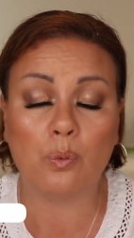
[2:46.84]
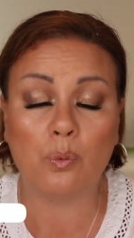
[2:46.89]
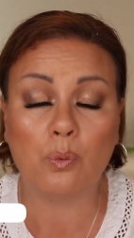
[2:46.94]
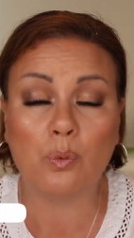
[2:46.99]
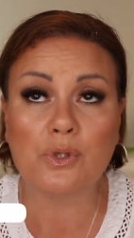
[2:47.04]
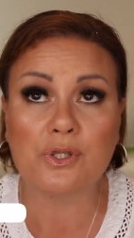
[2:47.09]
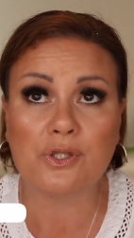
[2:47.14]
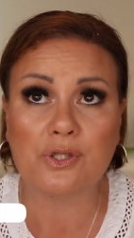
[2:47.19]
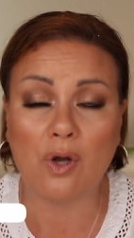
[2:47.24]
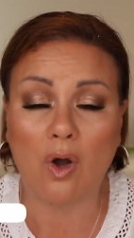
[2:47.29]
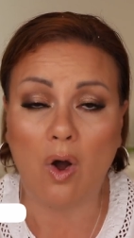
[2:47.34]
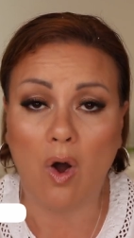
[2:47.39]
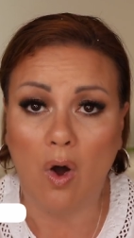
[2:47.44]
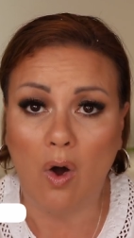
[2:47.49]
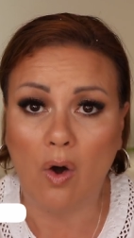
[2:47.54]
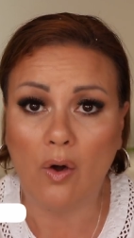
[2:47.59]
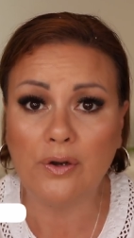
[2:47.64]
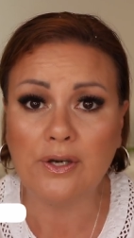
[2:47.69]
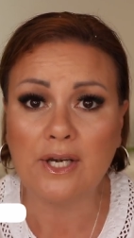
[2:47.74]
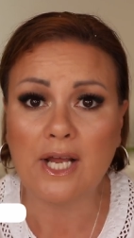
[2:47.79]
was
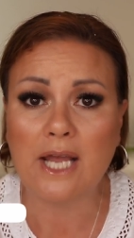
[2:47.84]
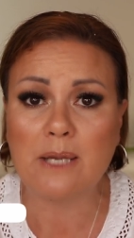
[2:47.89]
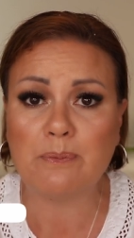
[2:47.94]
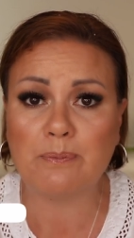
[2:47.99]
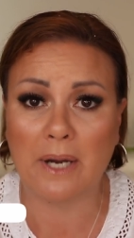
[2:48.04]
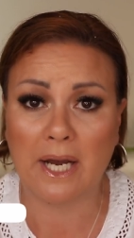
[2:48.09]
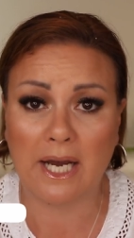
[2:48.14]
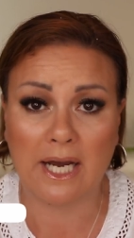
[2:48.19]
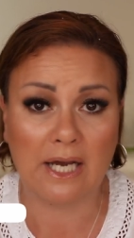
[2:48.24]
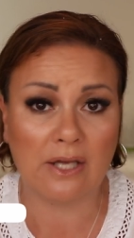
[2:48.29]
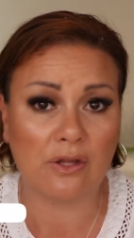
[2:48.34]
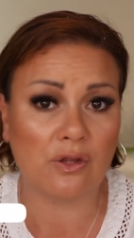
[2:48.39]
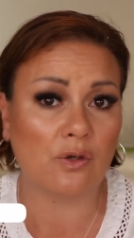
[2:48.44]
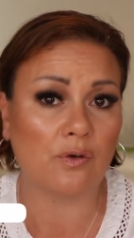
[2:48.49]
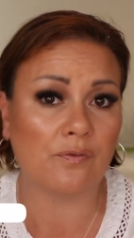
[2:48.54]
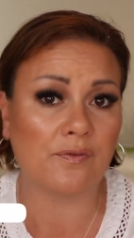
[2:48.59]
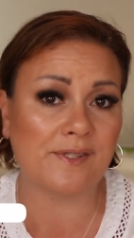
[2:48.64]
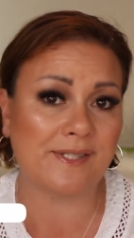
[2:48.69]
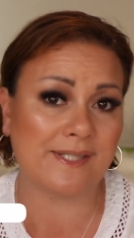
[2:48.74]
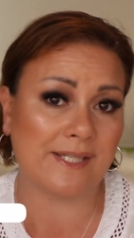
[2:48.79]
on a path
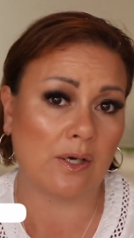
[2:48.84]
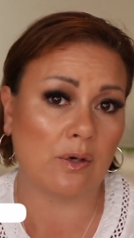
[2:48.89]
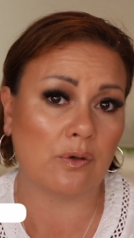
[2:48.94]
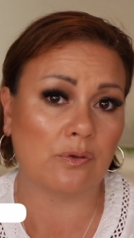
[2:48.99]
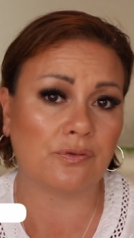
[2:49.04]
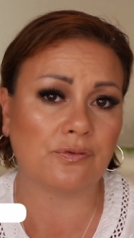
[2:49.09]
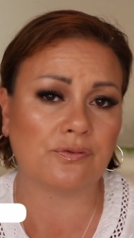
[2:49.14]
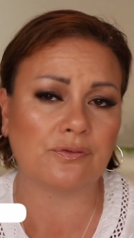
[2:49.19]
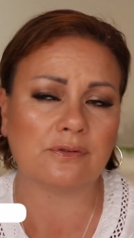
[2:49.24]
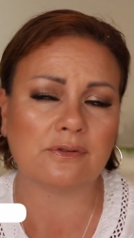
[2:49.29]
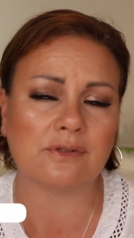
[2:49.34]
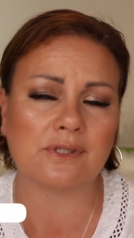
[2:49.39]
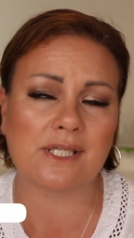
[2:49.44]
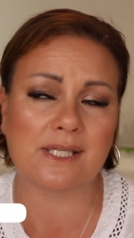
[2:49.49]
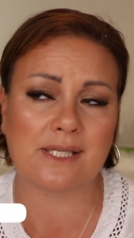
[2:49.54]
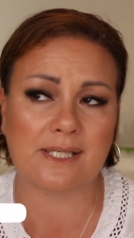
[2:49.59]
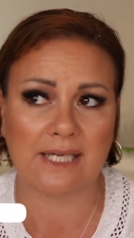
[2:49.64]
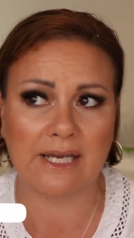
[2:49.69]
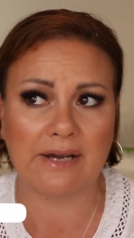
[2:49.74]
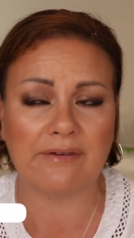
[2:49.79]
of
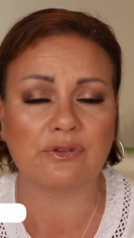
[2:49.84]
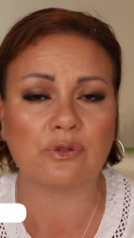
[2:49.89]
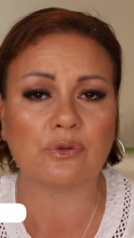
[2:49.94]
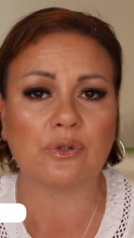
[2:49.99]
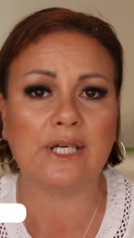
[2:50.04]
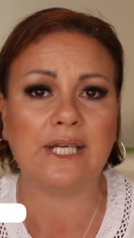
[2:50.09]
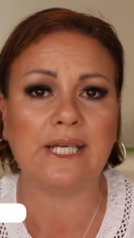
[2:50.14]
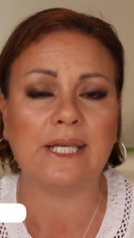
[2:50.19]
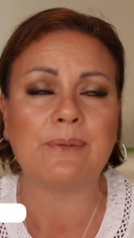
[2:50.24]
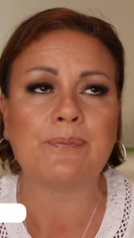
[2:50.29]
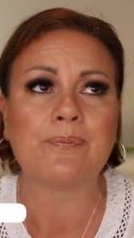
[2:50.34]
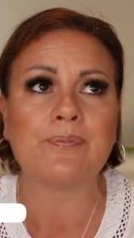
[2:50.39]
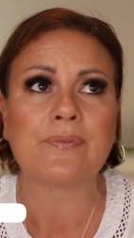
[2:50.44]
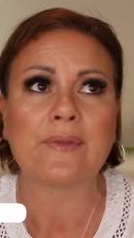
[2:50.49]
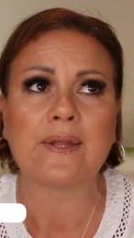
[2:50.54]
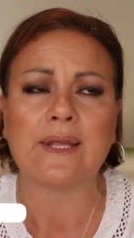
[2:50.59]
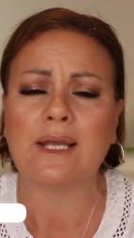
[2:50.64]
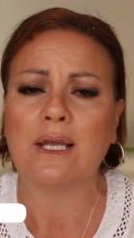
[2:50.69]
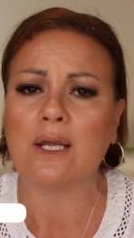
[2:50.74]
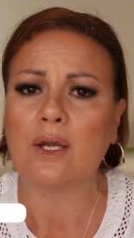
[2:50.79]
self-discovery.
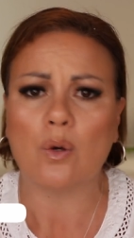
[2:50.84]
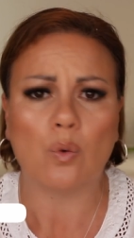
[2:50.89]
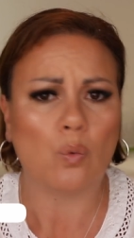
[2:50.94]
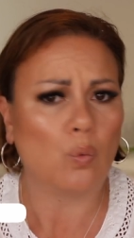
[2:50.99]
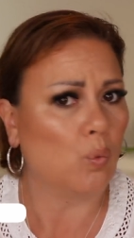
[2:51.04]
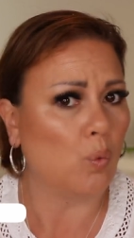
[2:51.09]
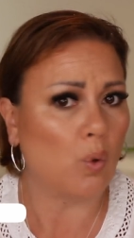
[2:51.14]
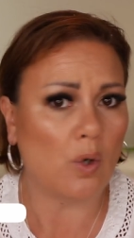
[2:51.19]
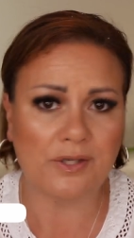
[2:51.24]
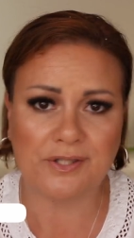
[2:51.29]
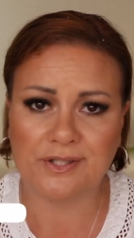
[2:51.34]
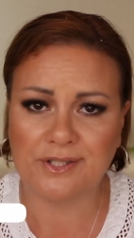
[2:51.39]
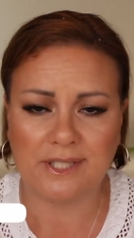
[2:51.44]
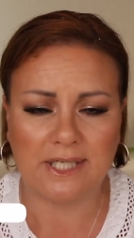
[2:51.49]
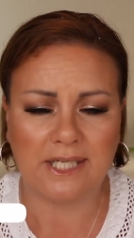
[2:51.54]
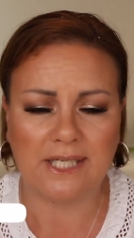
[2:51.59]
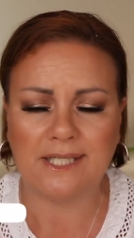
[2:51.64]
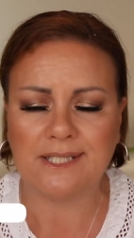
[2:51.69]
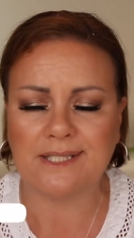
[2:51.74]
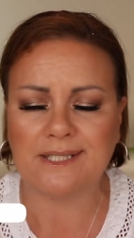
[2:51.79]
Wasn't
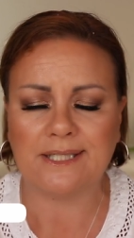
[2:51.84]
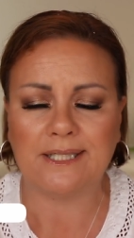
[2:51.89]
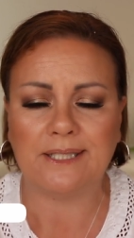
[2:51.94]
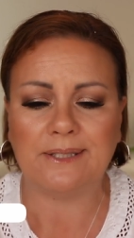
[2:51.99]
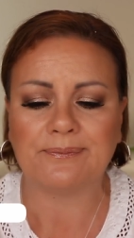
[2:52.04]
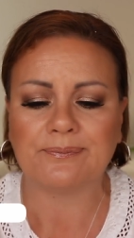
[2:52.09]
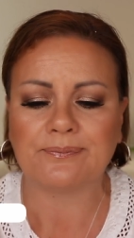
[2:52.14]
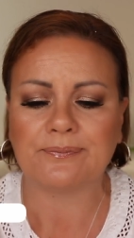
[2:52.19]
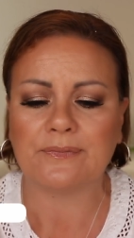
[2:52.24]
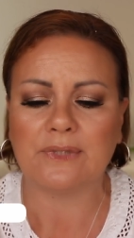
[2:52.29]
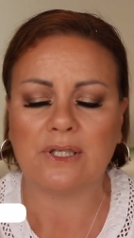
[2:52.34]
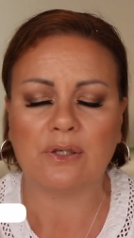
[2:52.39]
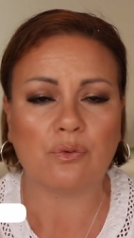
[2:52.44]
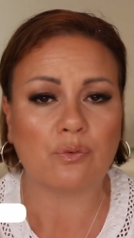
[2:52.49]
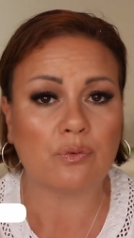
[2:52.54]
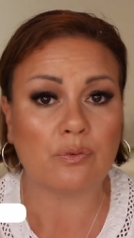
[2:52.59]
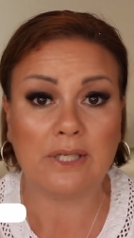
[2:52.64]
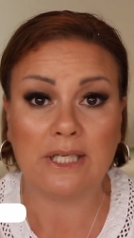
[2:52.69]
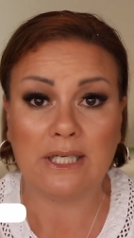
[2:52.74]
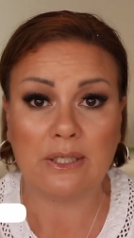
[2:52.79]
easy. It
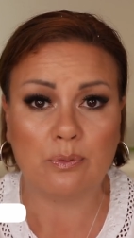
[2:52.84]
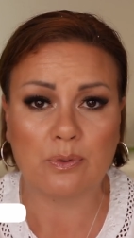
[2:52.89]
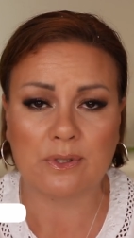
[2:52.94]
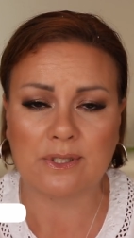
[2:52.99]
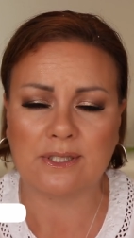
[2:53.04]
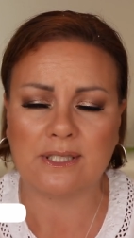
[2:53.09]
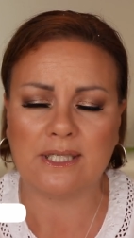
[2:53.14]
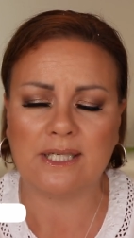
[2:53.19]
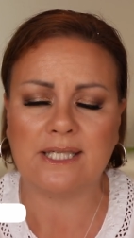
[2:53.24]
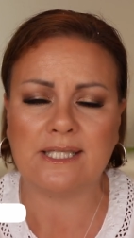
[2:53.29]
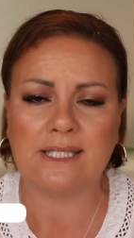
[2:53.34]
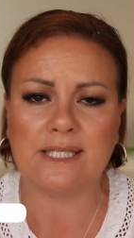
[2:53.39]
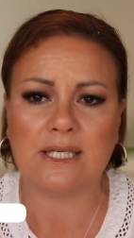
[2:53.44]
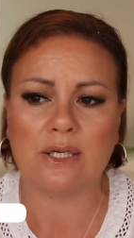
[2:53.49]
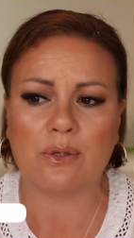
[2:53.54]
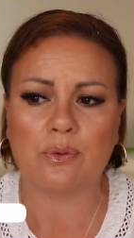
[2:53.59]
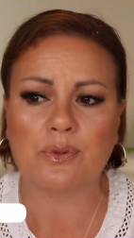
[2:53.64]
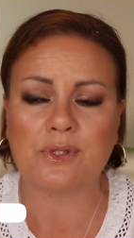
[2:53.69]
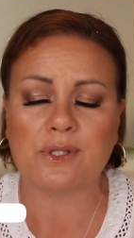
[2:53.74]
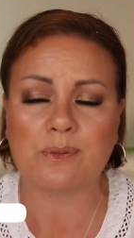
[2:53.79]
really wasn't easy.
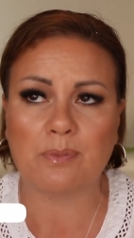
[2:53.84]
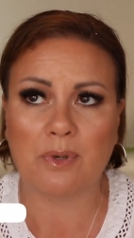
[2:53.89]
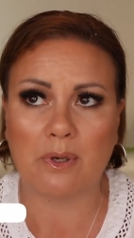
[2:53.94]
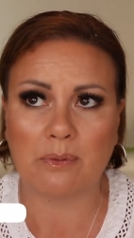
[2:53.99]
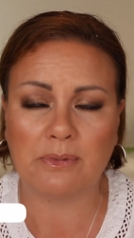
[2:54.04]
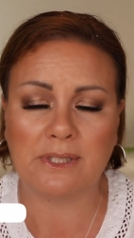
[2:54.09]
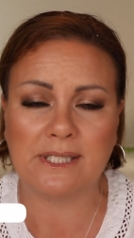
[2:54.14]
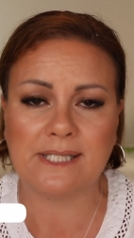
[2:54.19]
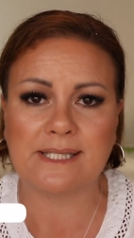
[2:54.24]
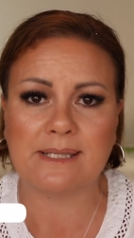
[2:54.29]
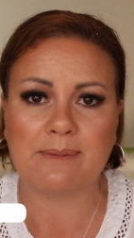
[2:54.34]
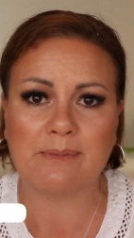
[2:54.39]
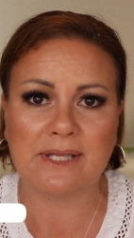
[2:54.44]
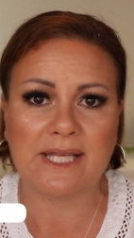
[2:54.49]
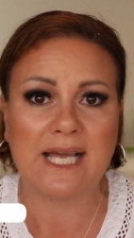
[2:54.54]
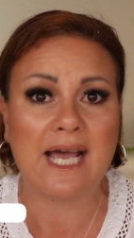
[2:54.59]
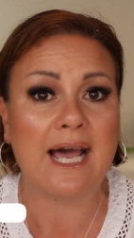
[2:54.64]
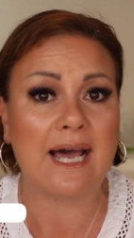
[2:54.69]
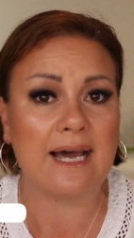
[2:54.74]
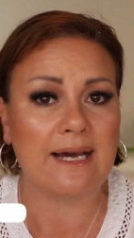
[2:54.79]
It was probably some of
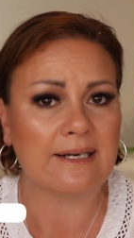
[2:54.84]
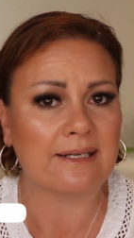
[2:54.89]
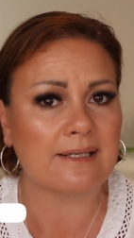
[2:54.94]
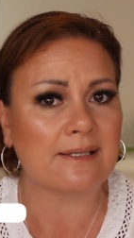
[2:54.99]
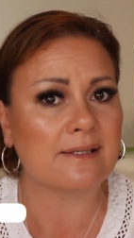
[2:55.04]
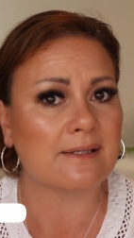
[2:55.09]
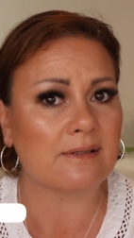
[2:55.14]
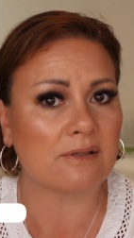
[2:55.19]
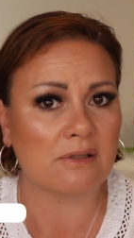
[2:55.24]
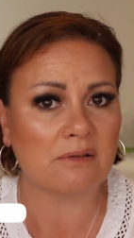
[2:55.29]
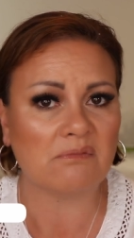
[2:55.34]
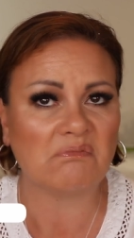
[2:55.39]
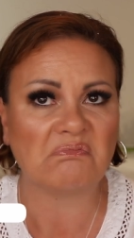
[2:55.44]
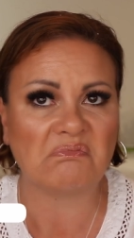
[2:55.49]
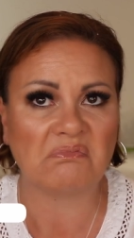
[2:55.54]
the hardest